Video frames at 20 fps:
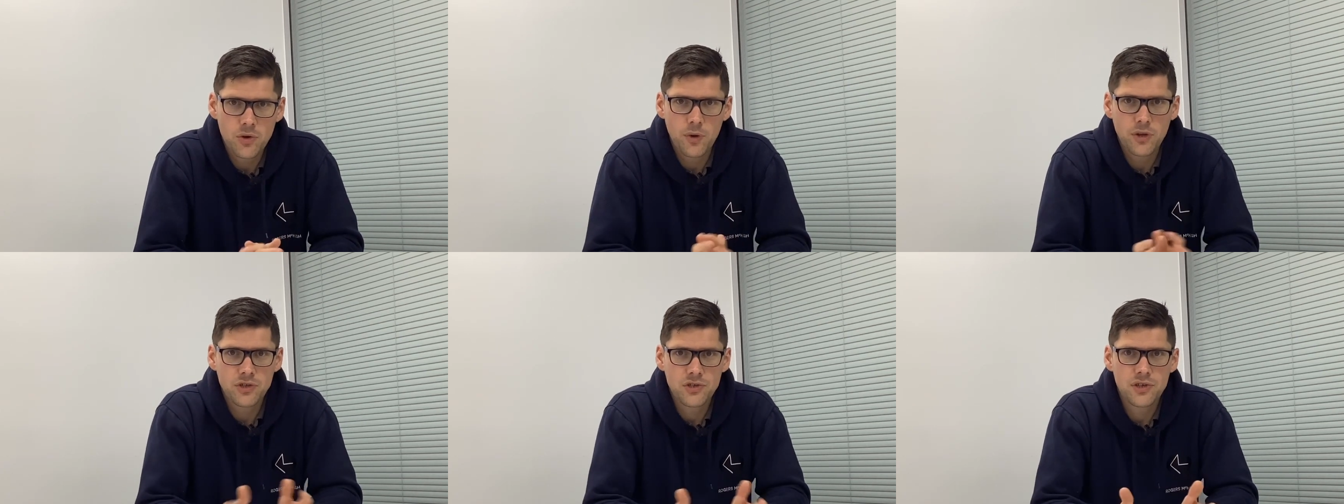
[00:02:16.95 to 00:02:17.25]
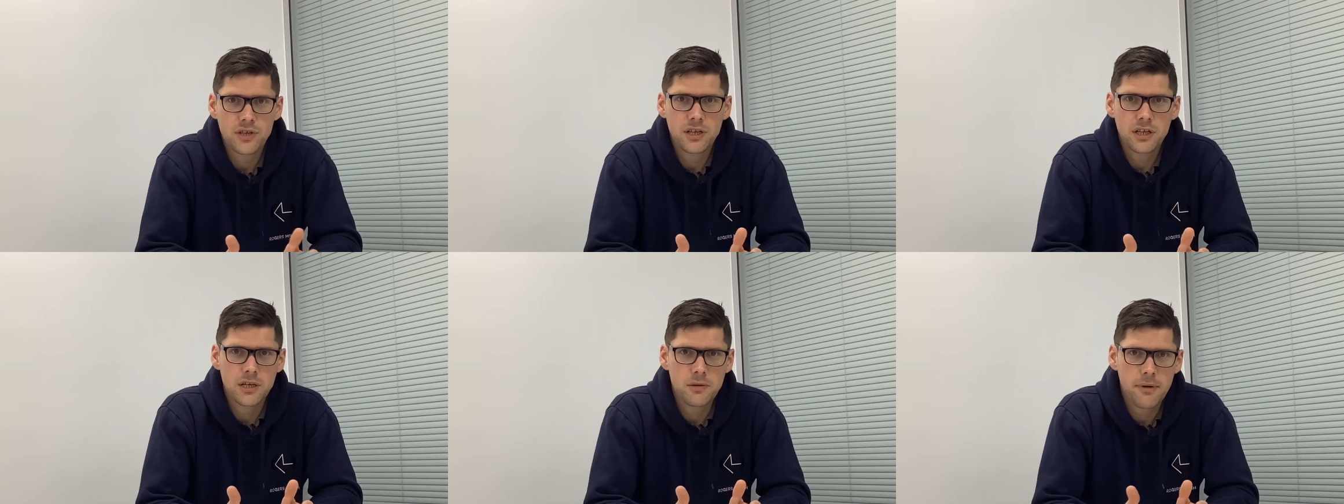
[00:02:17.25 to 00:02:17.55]
I want
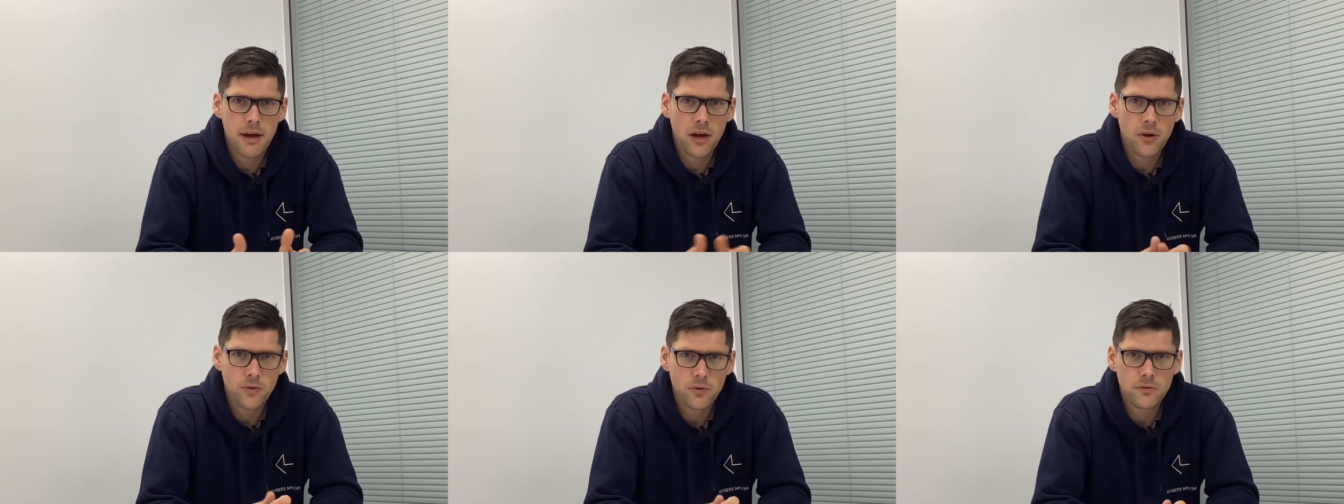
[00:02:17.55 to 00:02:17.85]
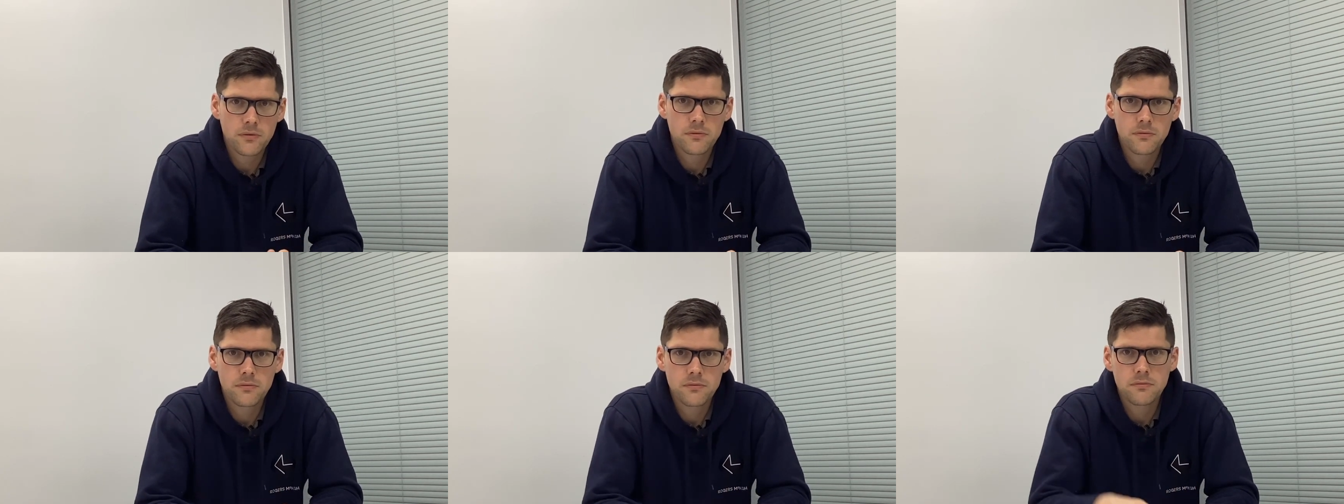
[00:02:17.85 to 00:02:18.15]
to think
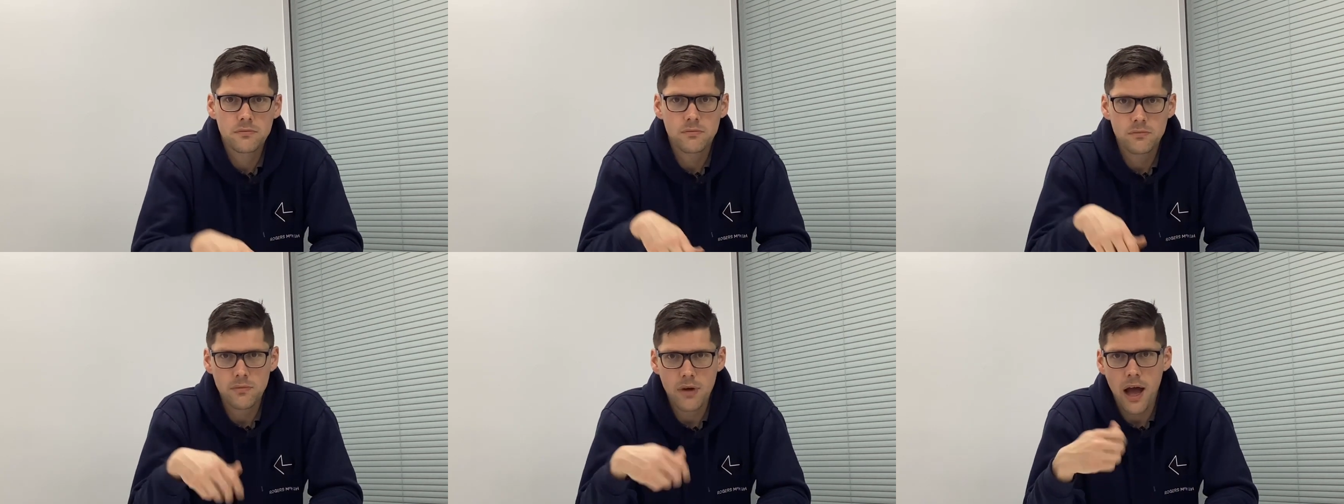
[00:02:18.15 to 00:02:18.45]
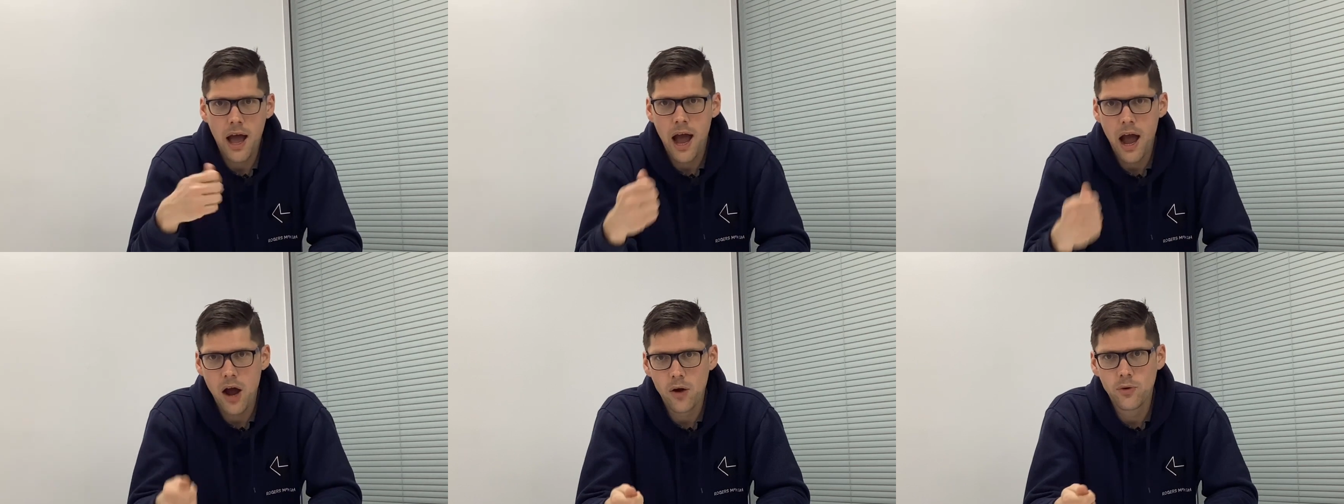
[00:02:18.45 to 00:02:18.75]
about
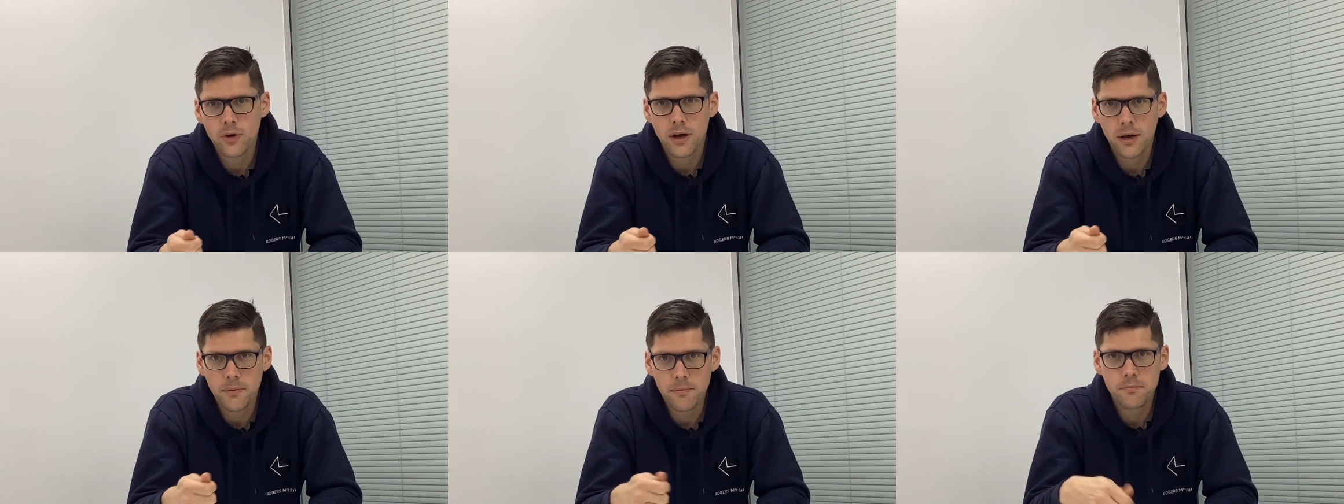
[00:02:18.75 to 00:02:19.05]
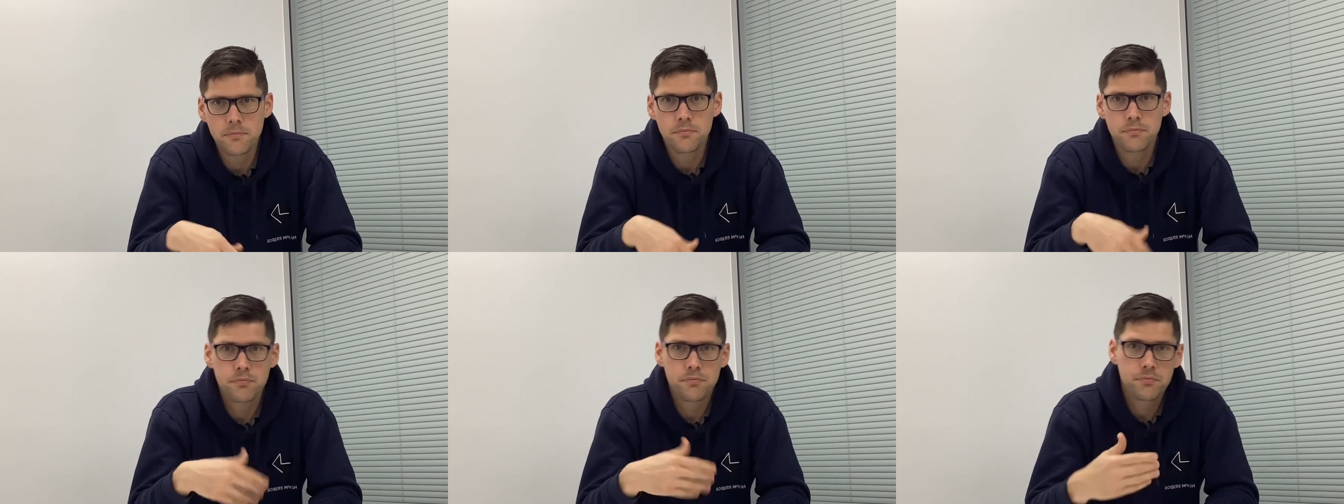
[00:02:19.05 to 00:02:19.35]
how I
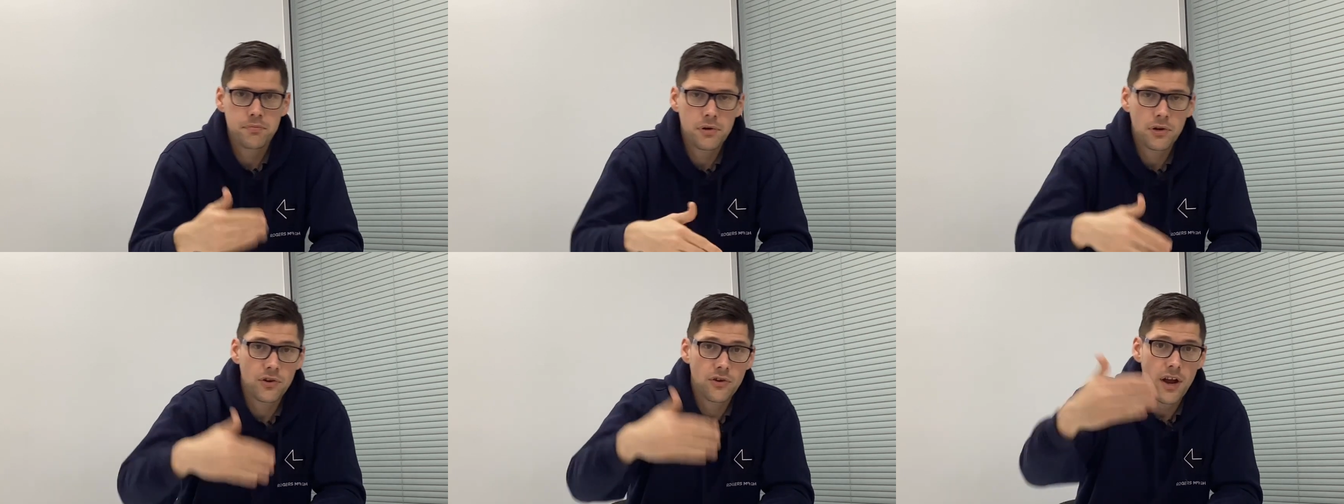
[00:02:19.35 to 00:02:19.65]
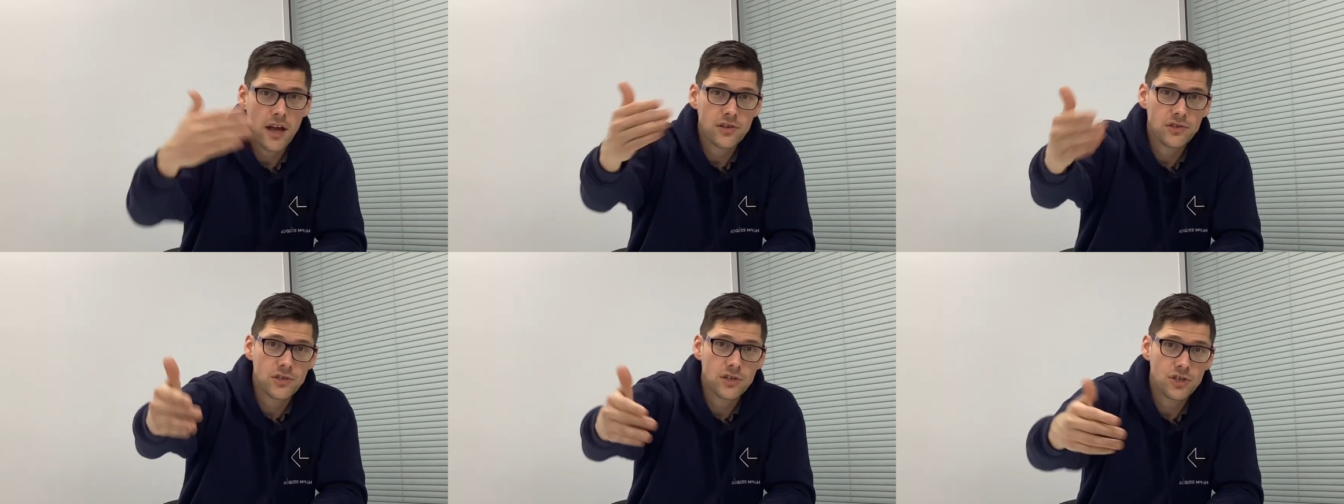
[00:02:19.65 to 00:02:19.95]

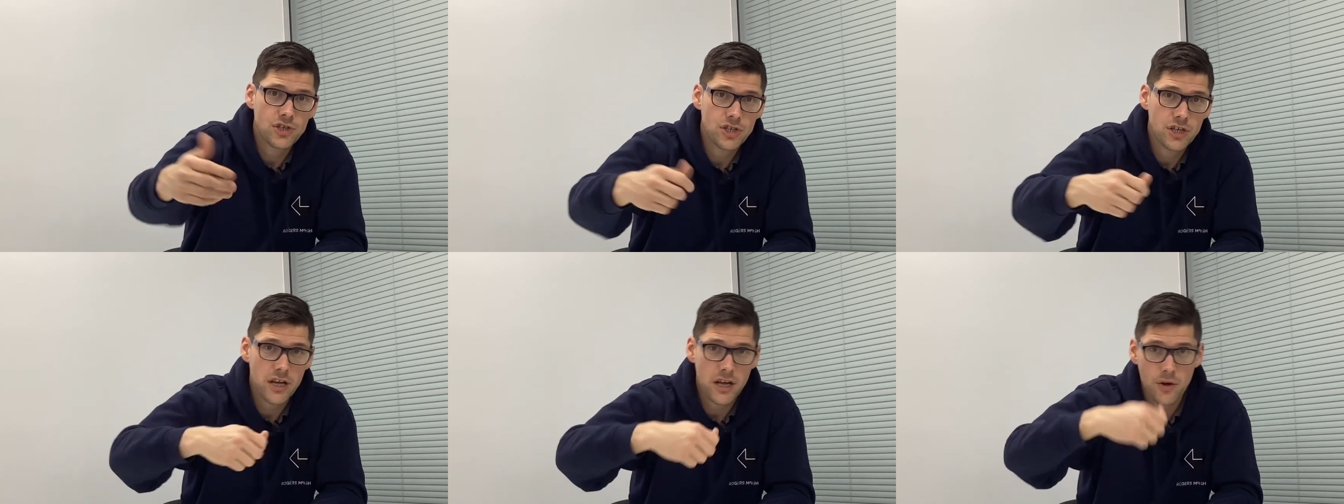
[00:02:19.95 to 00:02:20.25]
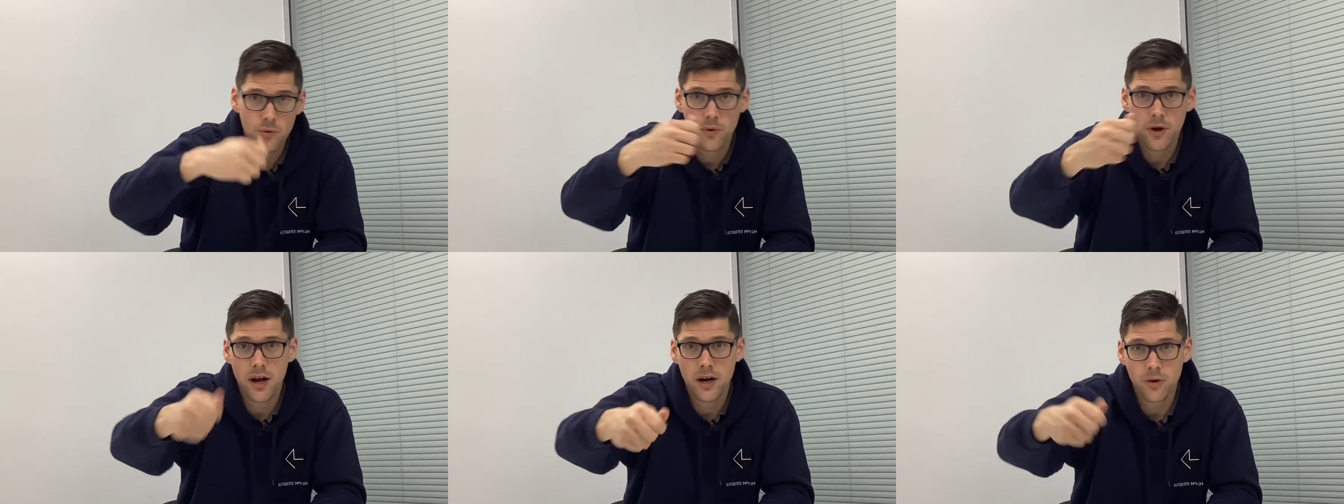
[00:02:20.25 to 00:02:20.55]
progress this
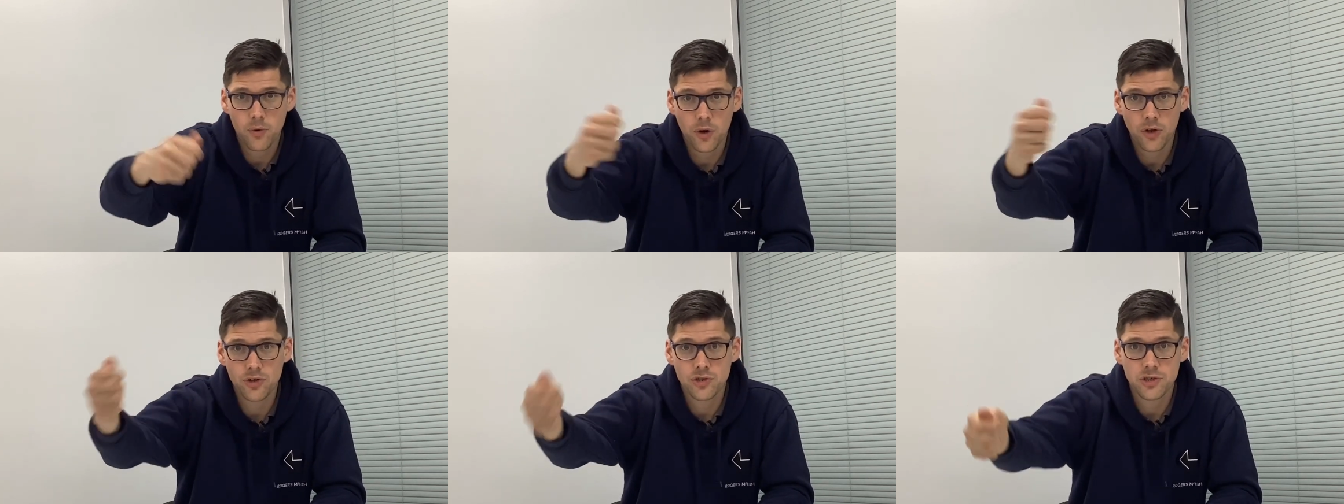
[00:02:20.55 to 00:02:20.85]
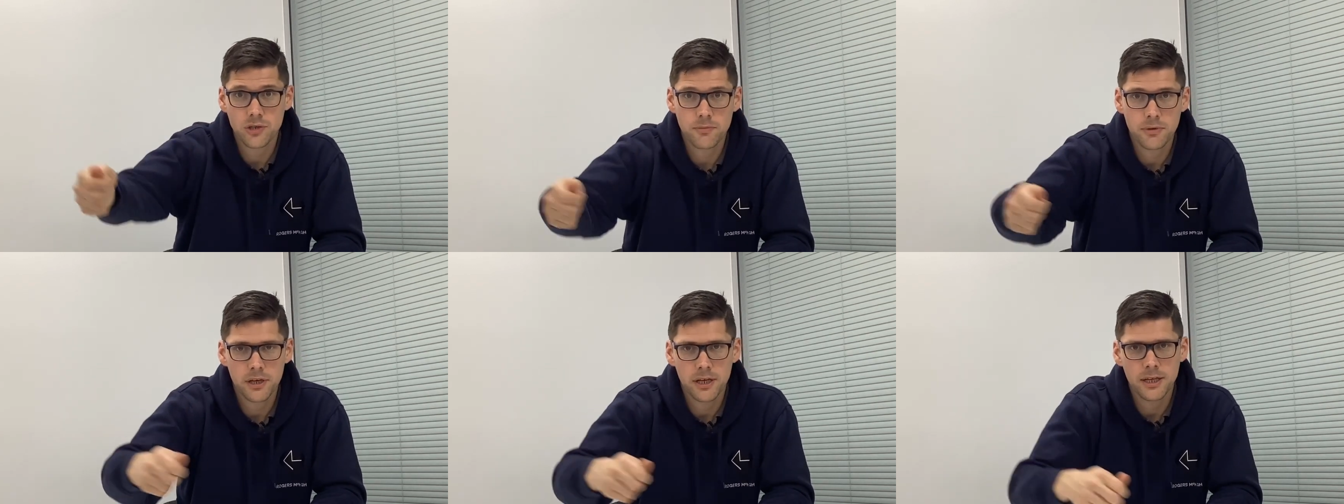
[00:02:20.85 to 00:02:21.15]
year, where I want
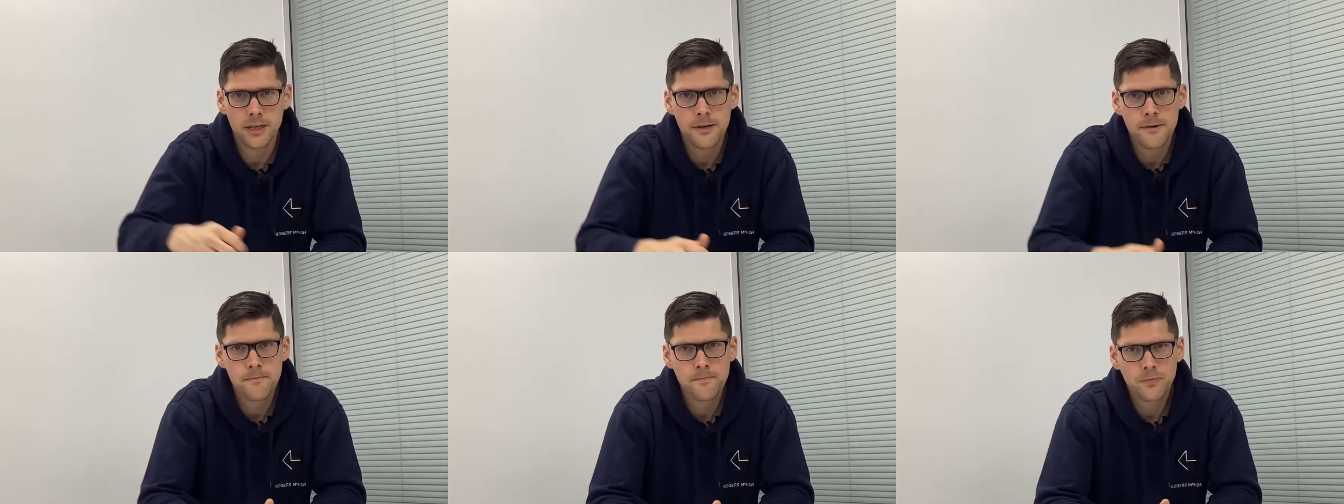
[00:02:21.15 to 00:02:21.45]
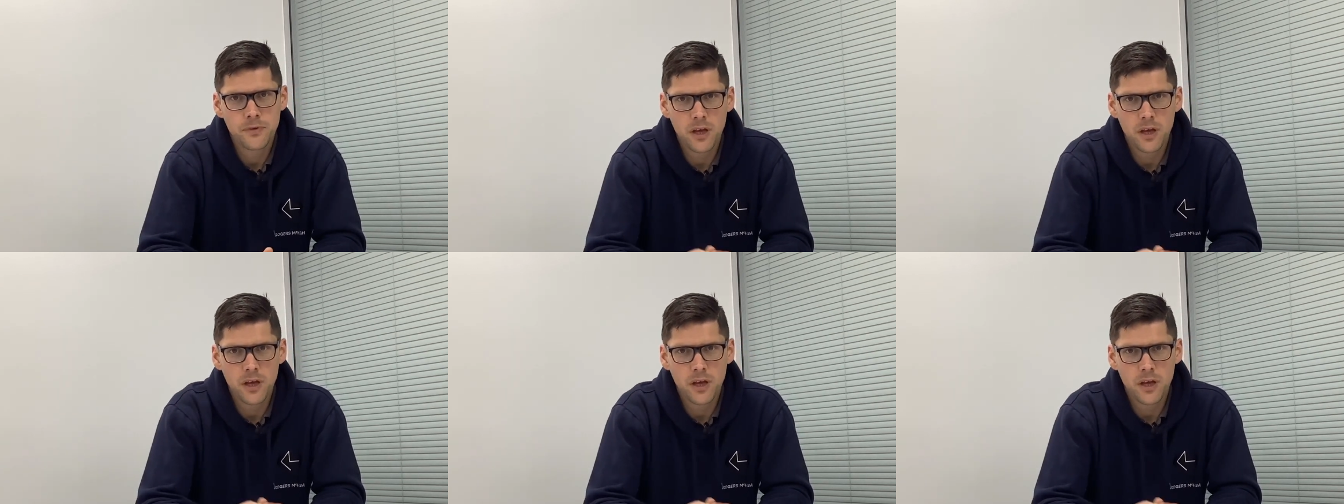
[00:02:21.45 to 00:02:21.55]
to be,